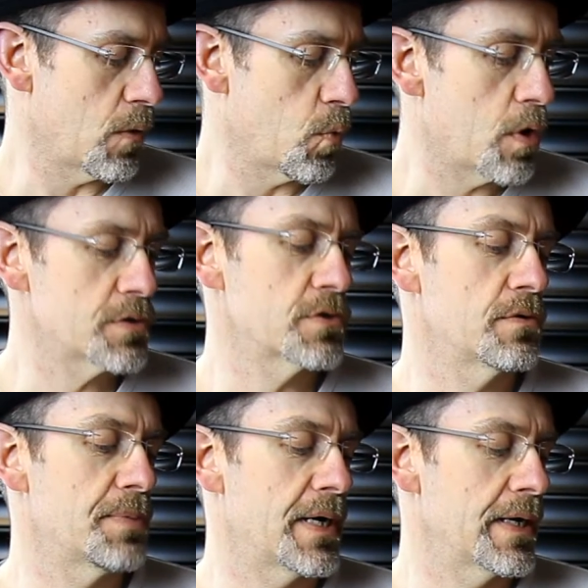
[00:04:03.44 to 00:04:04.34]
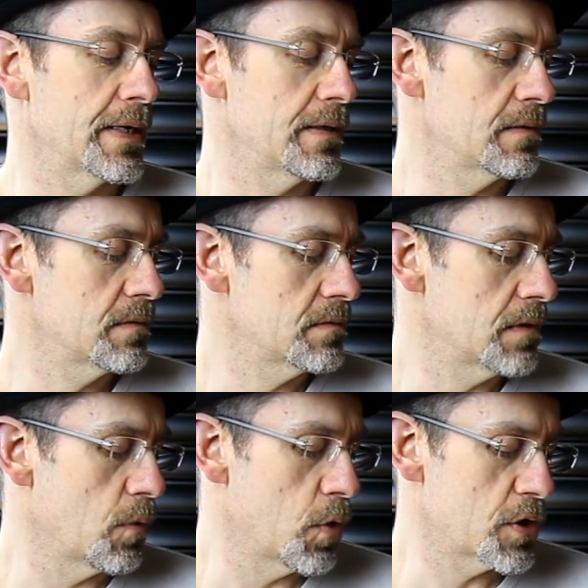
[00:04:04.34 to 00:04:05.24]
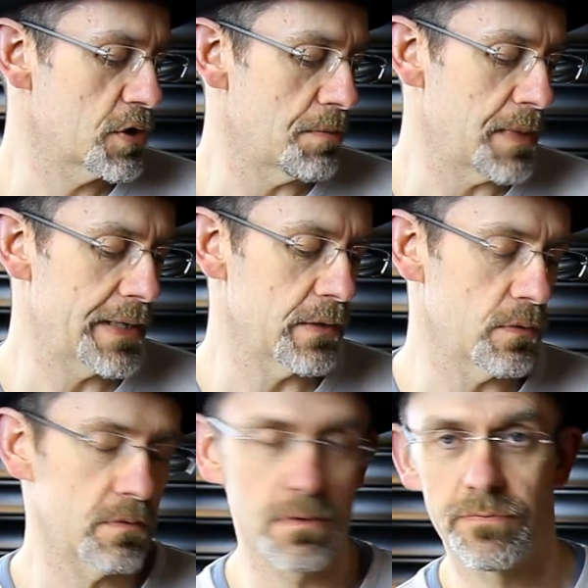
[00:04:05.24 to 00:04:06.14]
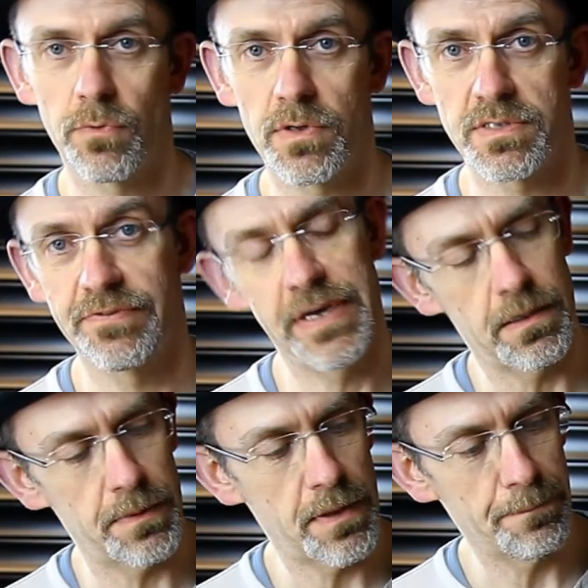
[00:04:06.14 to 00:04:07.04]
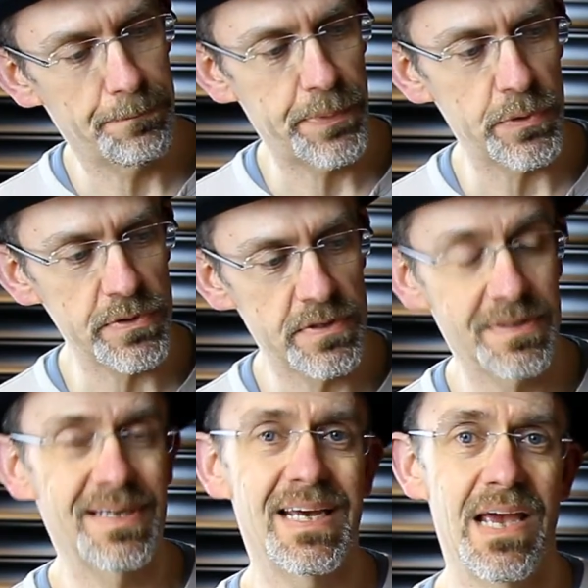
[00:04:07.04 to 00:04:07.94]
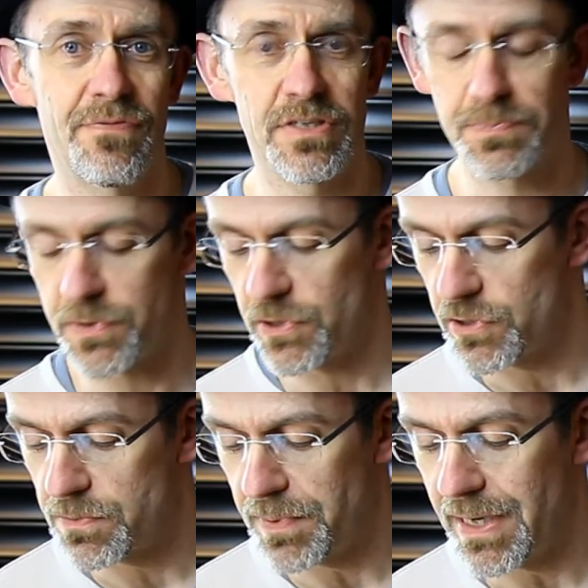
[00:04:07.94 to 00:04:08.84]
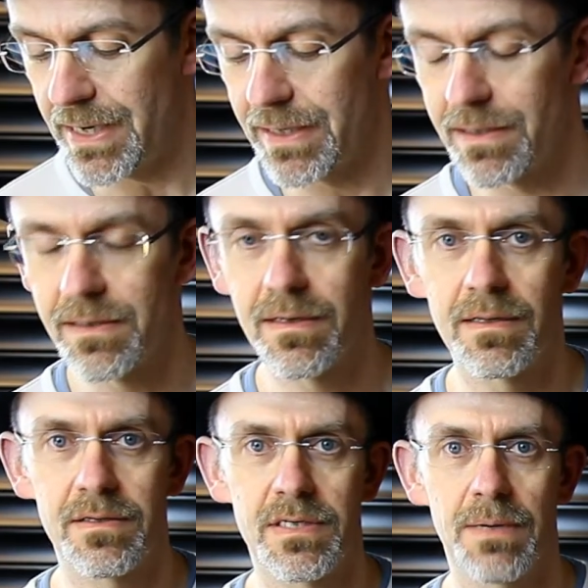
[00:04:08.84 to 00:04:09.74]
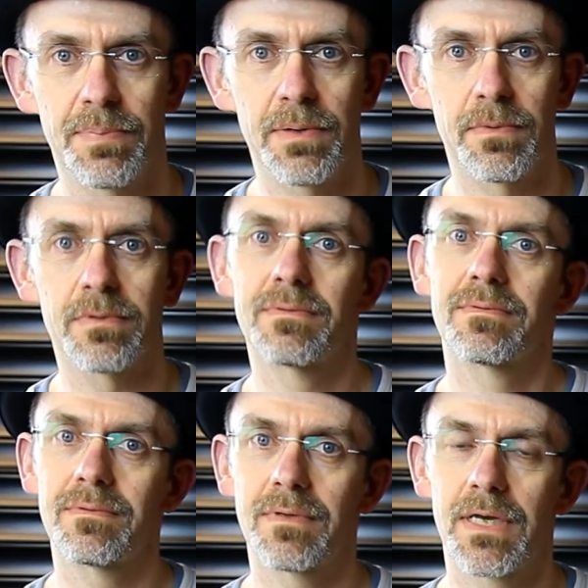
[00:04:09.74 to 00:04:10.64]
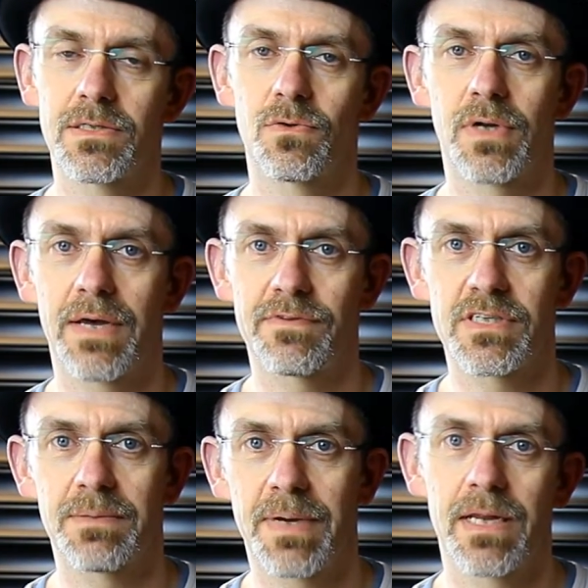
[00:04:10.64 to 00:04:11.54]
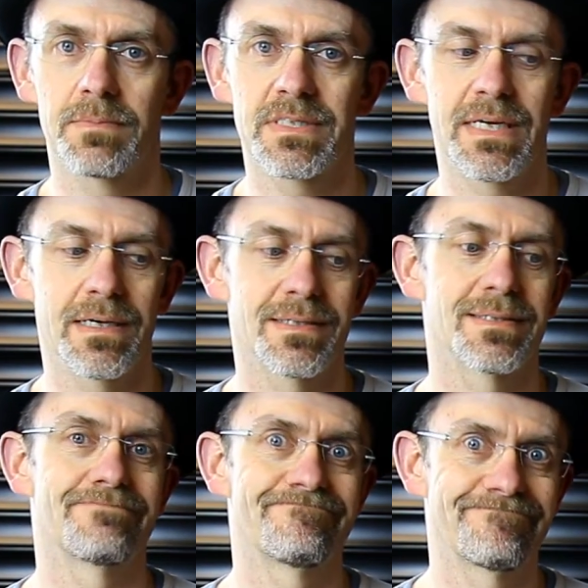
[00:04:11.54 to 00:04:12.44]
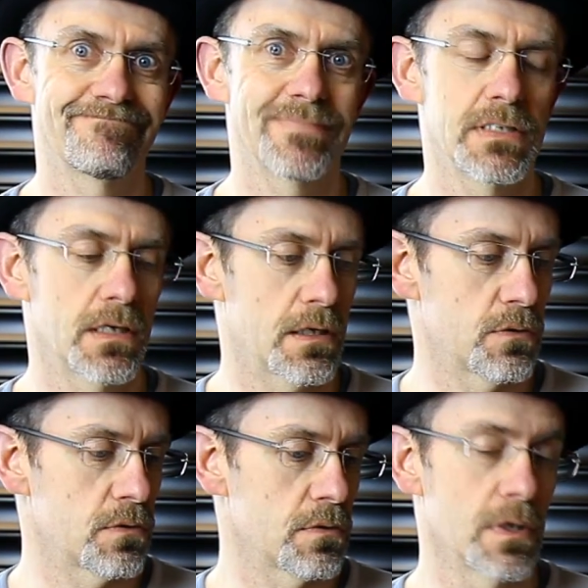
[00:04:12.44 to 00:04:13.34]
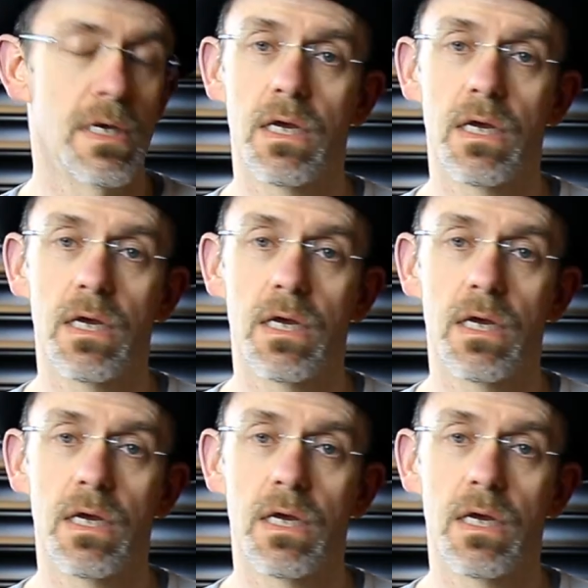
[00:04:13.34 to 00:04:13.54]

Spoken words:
was going to buy a workshop manual if one is available, but if it's produced by the same people, is it going to have the same kind of mistakes? I don't know.